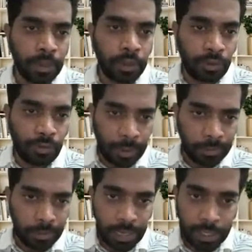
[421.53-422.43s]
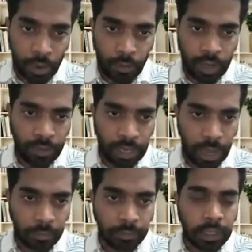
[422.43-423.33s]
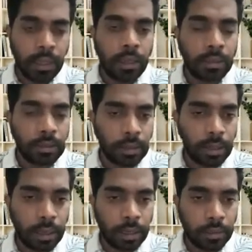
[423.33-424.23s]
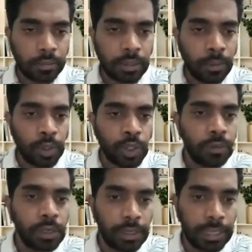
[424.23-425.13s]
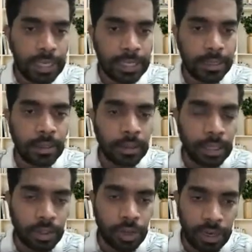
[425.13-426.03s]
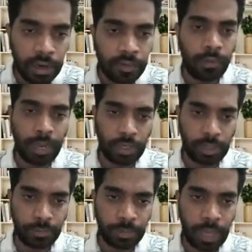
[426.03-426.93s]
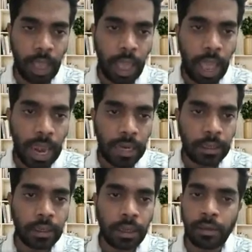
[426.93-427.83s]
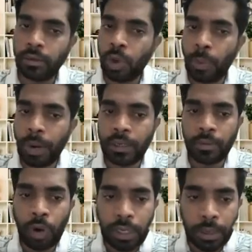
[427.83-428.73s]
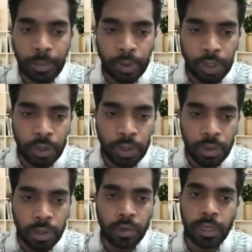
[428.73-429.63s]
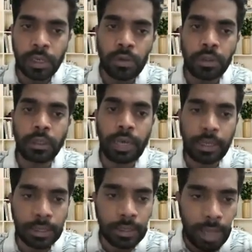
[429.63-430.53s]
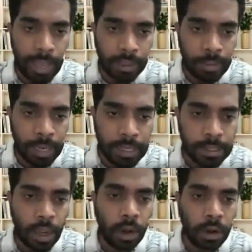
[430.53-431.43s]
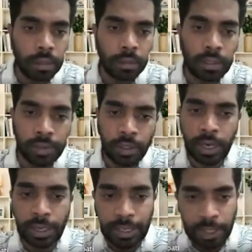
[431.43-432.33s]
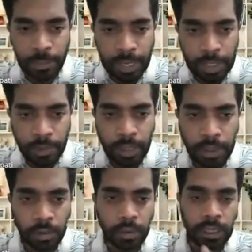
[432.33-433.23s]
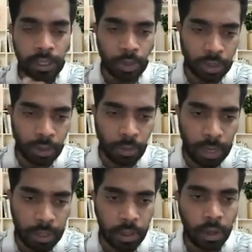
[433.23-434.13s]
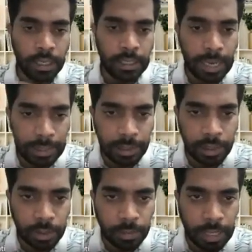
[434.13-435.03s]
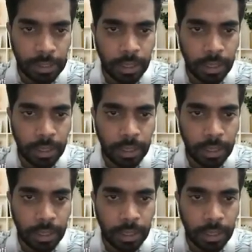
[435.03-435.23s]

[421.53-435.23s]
of Feb, right now where we are, WHO will release the strain information. And no matter what approach you can use classical egg-based or reverse genetics-based, where you reassort the virus, or in cell culture-based.